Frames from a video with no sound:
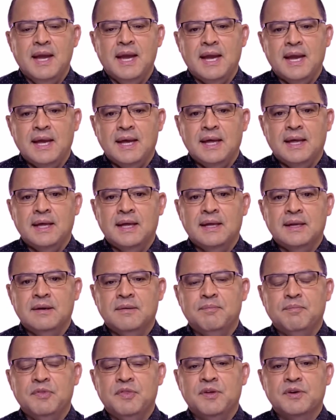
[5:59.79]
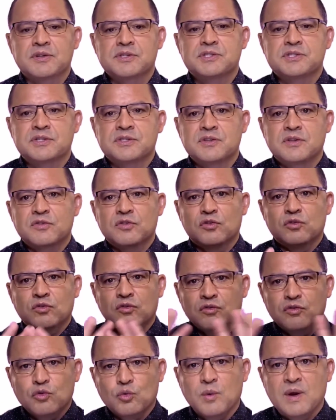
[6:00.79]
And there's
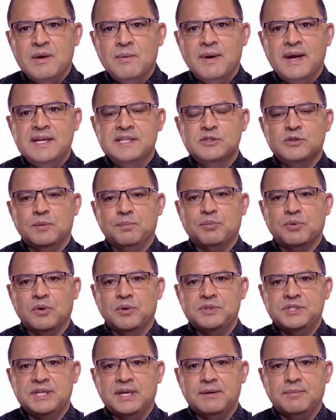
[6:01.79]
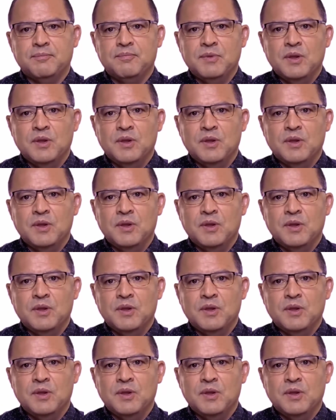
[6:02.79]
three ways to approach it.